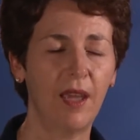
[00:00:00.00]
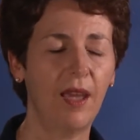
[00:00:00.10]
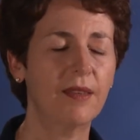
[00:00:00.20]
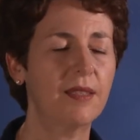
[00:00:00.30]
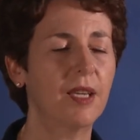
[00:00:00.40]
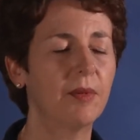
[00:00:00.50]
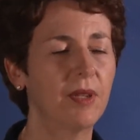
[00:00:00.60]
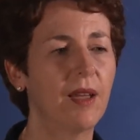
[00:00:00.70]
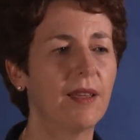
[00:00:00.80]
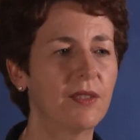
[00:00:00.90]
has
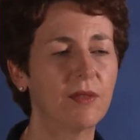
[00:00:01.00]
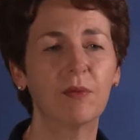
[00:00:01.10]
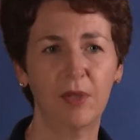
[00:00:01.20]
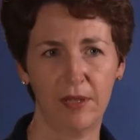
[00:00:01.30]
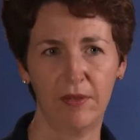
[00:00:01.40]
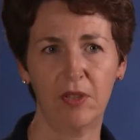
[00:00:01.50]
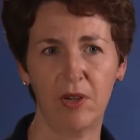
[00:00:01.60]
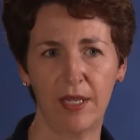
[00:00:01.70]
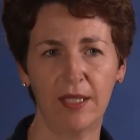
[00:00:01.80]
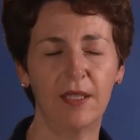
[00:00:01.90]
stabilized whatever the
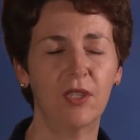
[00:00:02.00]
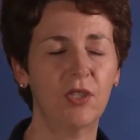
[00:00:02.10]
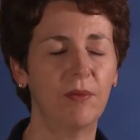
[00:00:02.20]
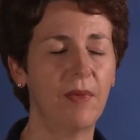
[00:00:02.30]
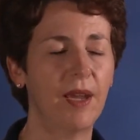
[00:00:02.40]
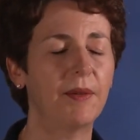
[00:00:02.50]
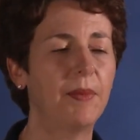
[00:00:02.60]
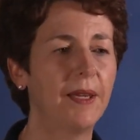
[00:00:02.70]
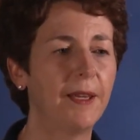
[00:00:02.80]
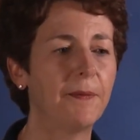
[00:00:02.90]
chronic condition might
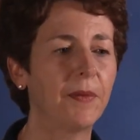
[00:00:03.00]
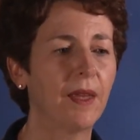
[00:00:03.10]
be.